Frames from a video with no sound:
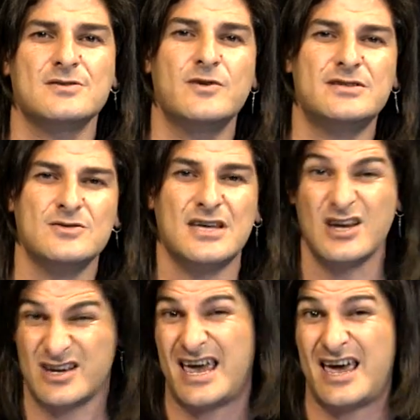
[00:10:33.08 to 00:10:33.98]
and whistles that
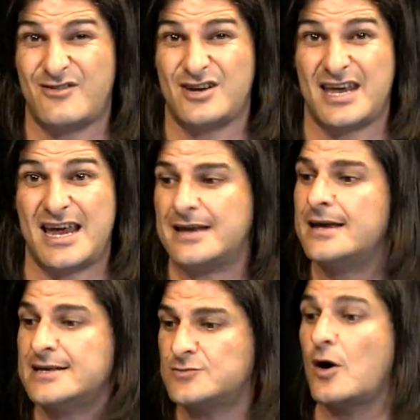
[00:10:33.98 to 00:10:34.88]
you could ever need
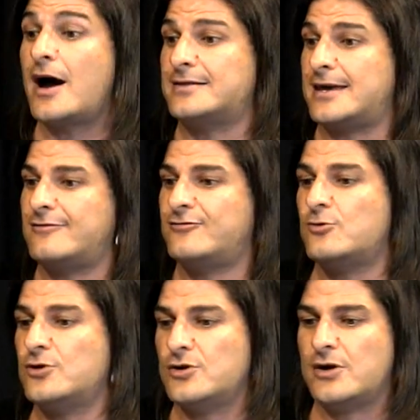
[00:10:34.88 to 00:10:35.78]
is right there
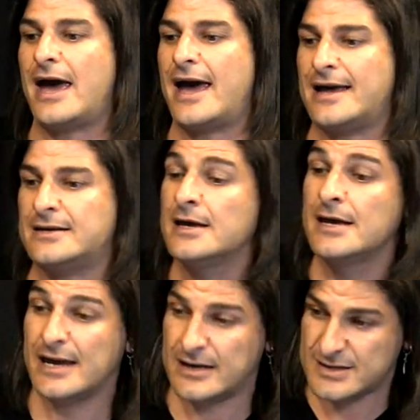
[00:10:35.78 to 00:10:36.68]
for you, and
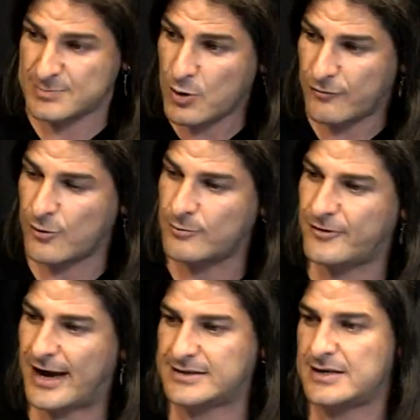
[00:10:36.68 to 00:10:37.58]
in a small form
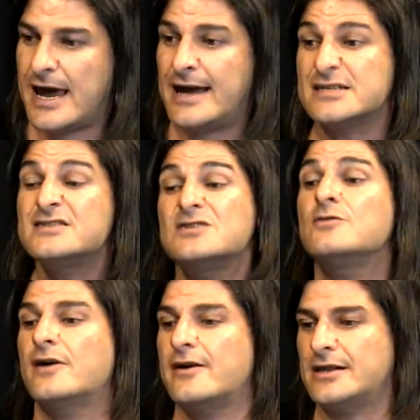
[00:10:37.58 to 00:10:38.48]
factor, and it's
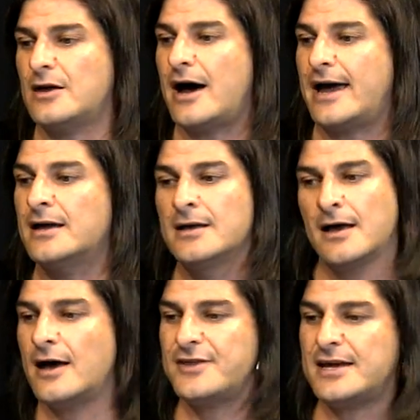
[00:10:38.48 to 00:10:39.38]
still very light.
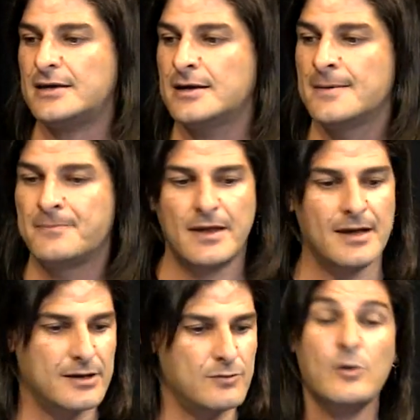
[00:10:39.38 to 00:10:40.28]
I think
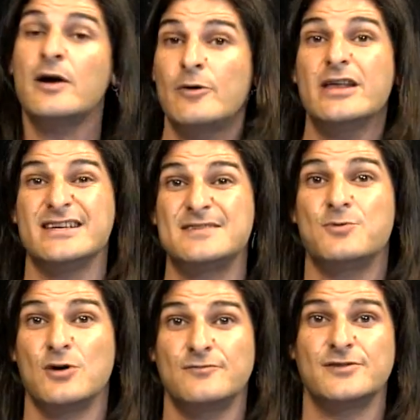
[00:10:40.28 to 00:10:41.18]
we're really
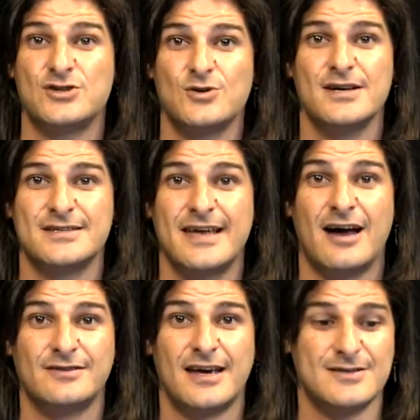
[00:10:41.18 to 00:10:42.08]
spoiled for choice
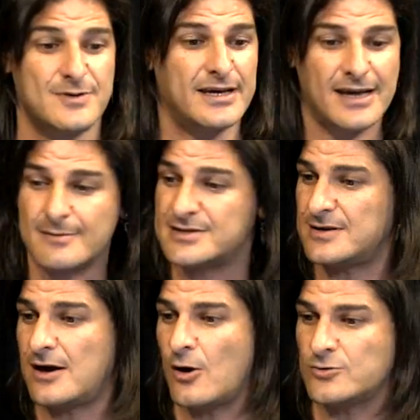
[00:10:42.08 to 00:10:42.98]
nowadays when it comes
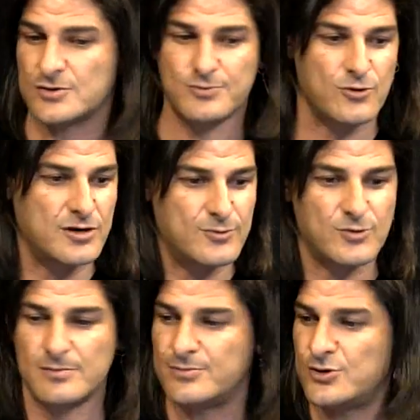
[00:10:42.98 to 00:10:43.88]
to ultra-portable
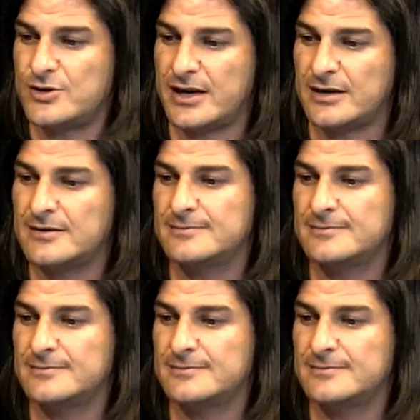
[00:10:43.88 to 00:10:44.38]
computing.